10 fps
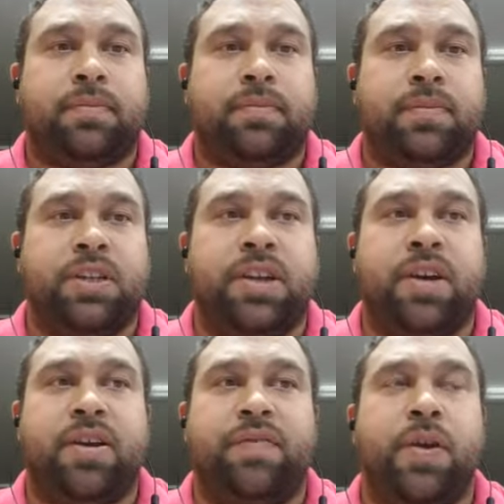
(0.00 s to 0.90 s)

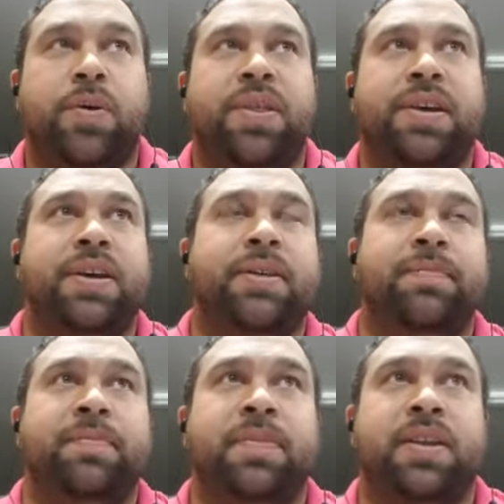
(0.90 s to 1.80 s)
If you're the
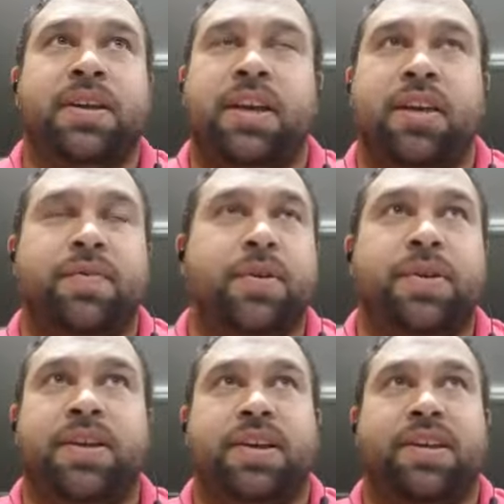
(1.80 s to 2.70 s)

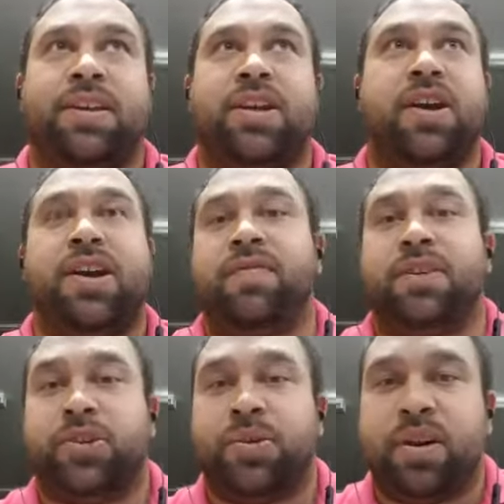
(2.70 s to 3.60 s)
even
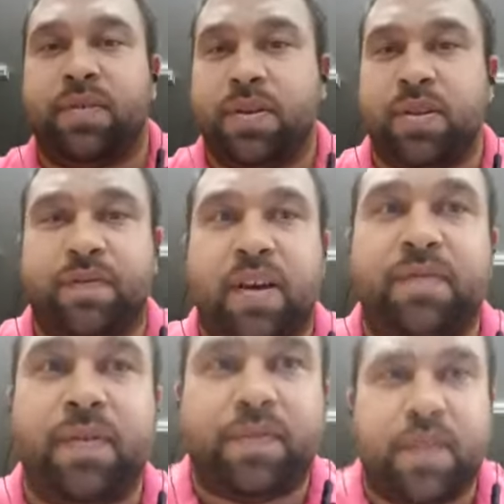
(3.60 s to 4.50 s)
shorter, if you're the
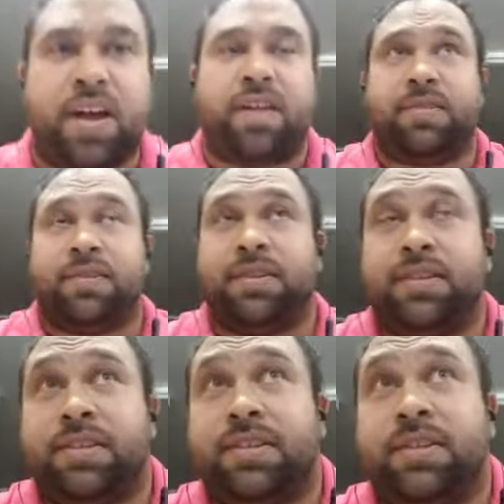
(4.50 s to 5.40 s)
5'5"
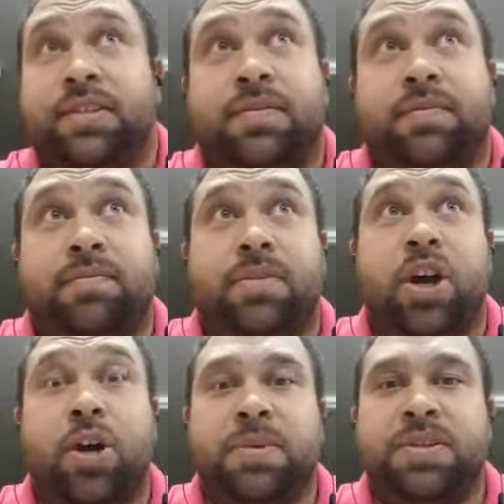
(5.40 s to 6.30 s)

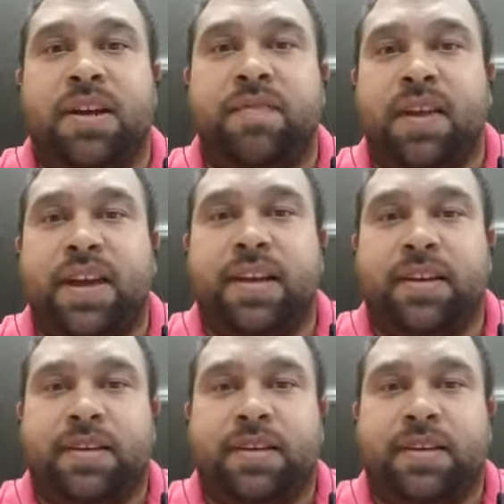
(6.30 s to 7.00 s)
open side flanker,